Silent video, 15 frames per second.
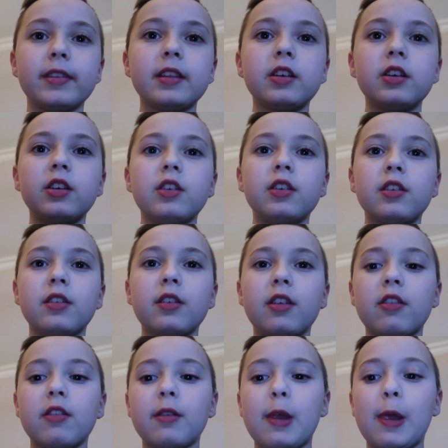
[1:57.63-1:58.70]
I don't care
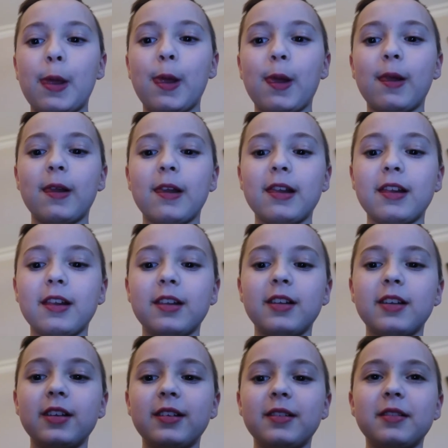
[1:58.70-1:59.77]
anything.
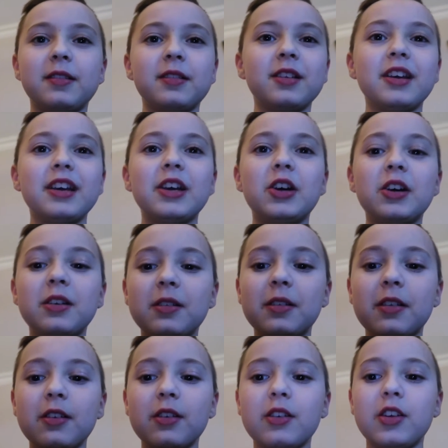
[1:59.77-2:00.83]
Are you still
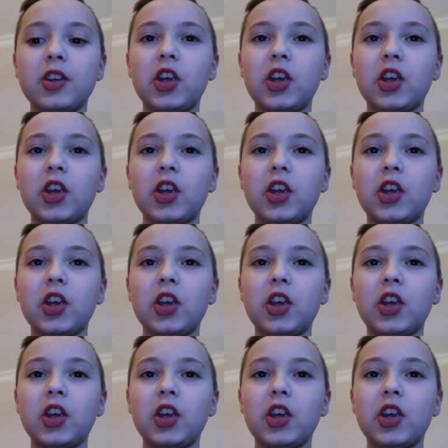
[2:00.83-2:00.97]
recording?